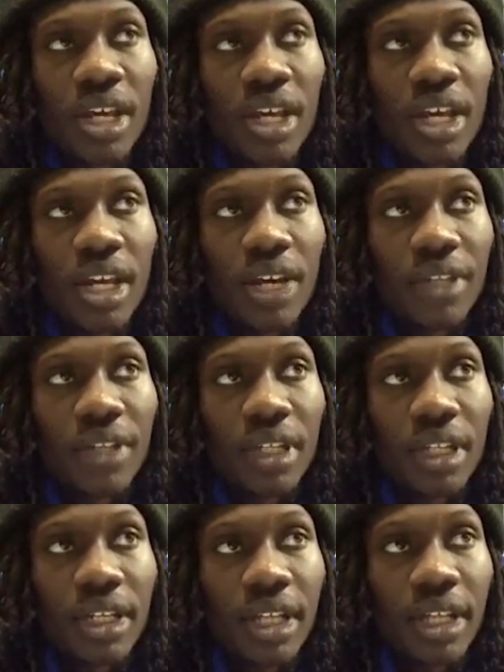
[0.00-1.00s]
and everything
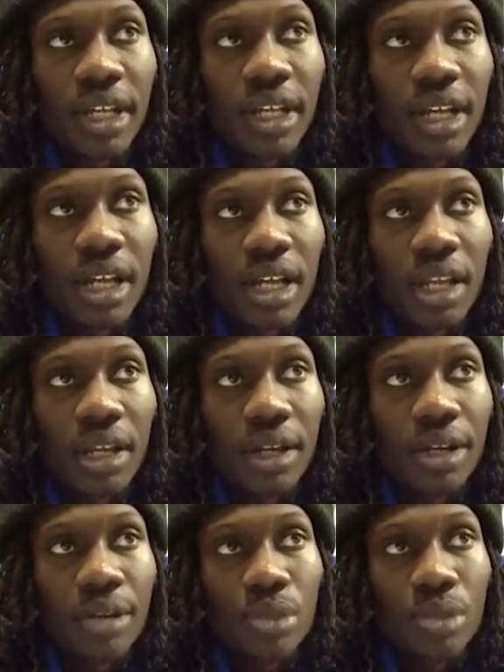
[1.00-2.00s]
like that and not let
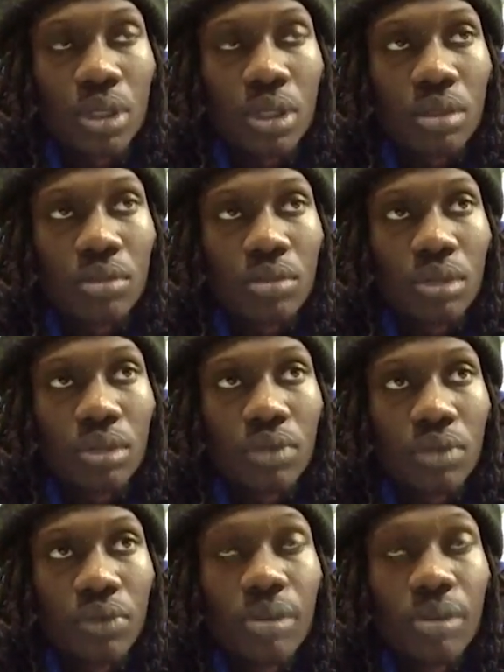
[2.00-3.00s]
up. So
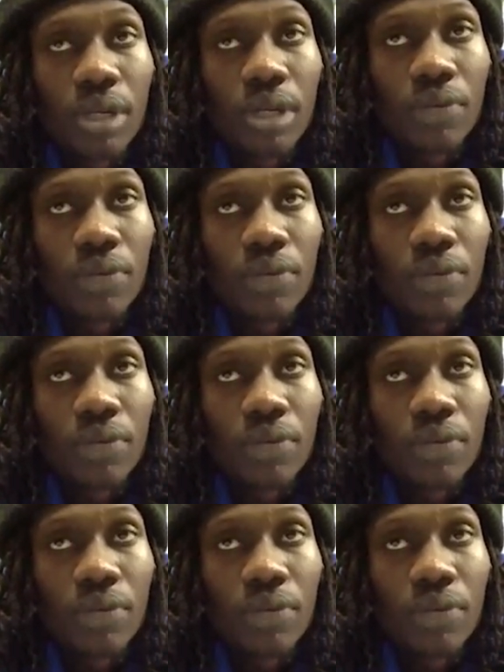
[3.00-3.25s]
rebounding